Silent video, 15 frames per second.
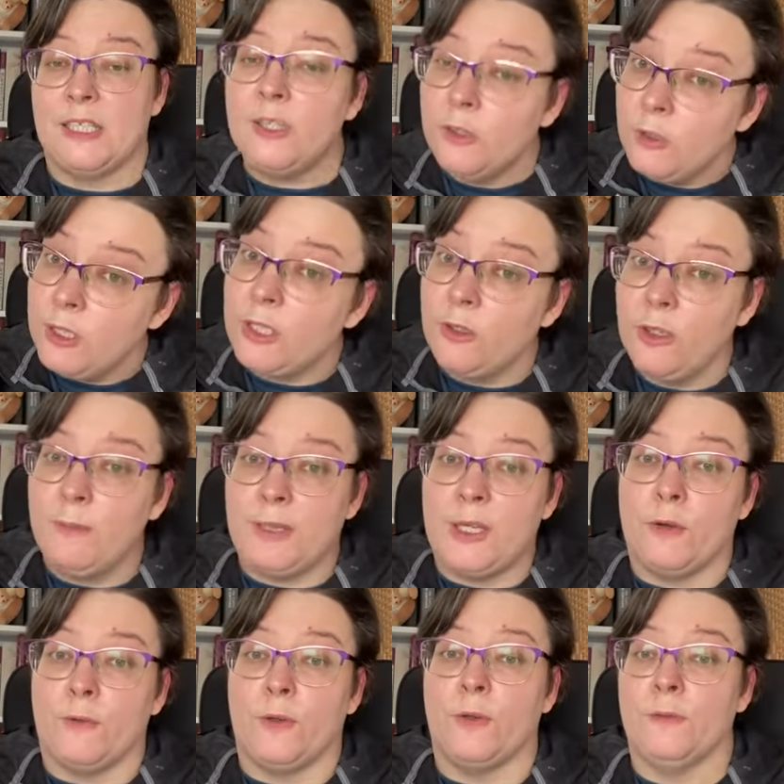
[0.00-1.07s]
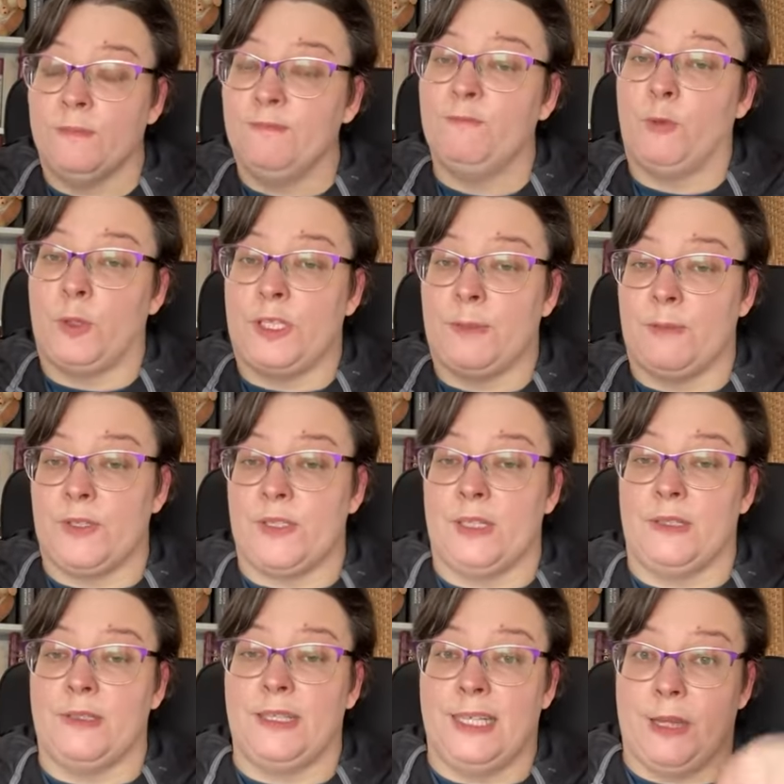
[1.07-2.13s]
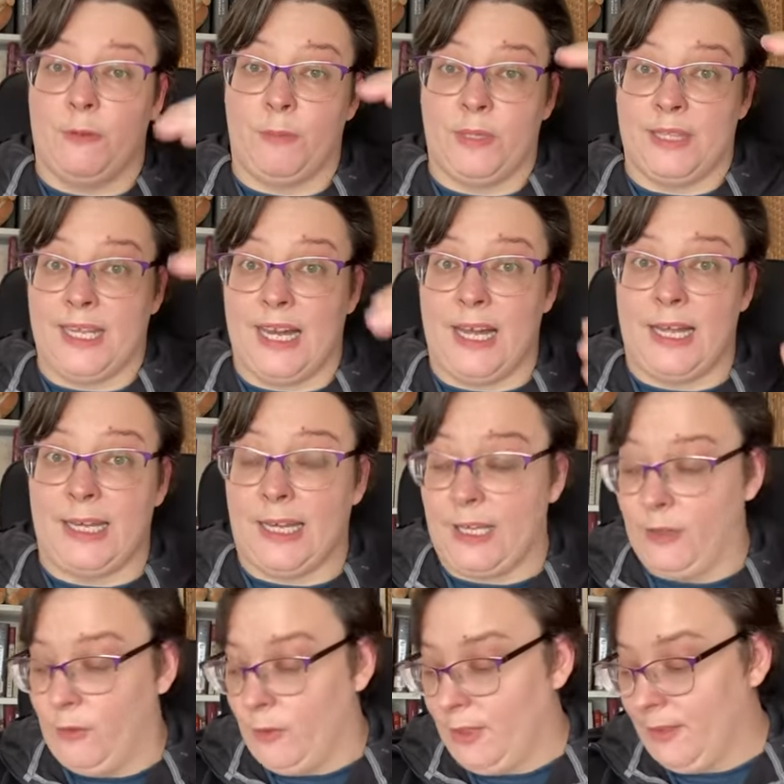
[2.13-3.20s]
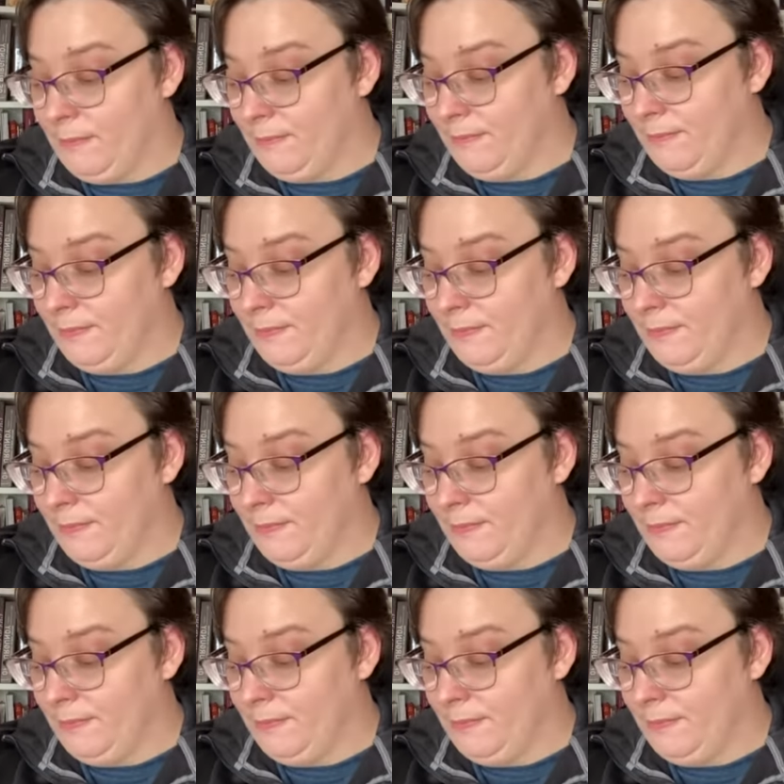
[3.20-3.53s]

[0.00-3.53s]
because it could be over 14%, and that would put in the high category.